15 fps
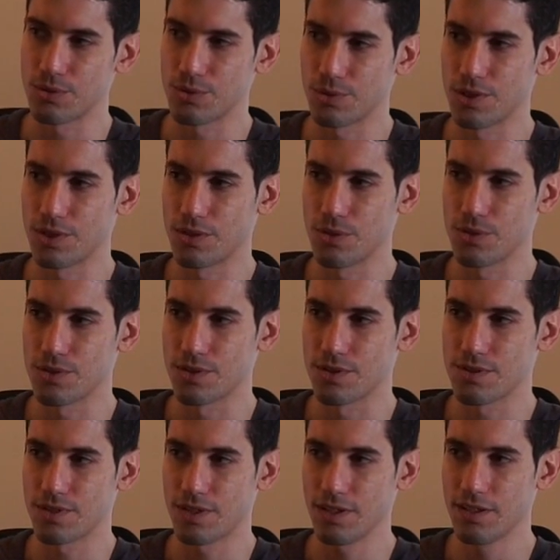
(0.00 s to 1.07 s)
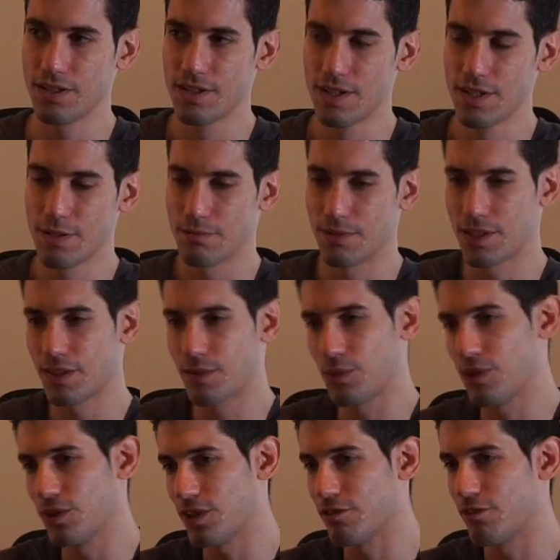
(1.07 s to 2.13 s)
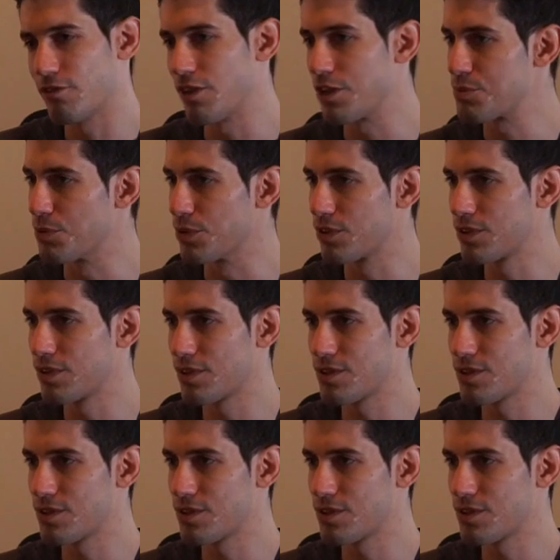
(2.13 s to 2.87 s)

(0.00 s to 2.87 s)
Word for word: to their users, right? Mm-hmm. But here we don't have a Facebook.